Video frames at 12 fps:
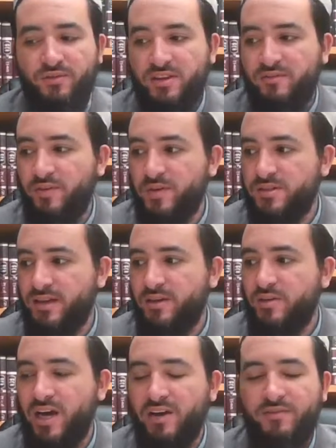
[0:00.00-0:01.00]
For the first time,
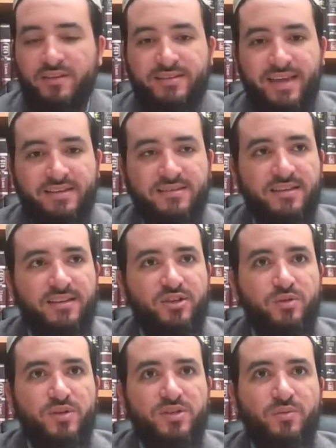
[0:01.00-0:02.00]
you have a text in the
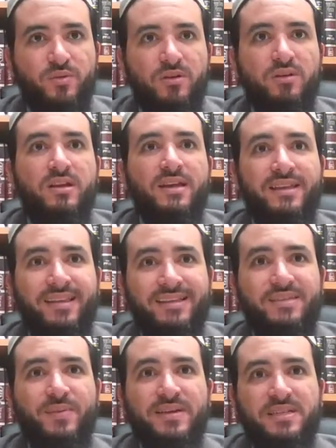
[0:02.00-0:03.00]
Jewish world that
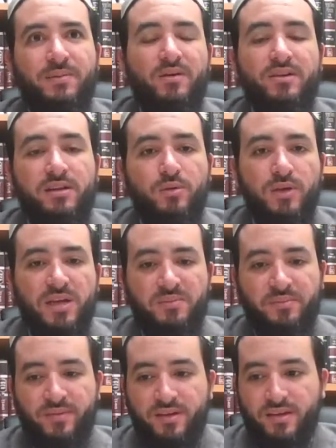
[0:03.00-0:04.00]
speaks about
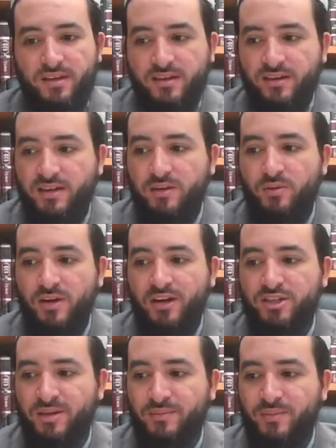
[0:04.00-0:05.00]
Gilgulim, Gilgul
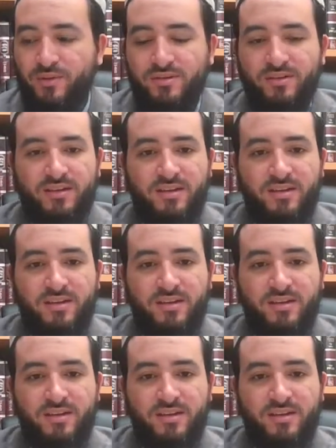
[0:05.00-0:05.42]
Neshamot,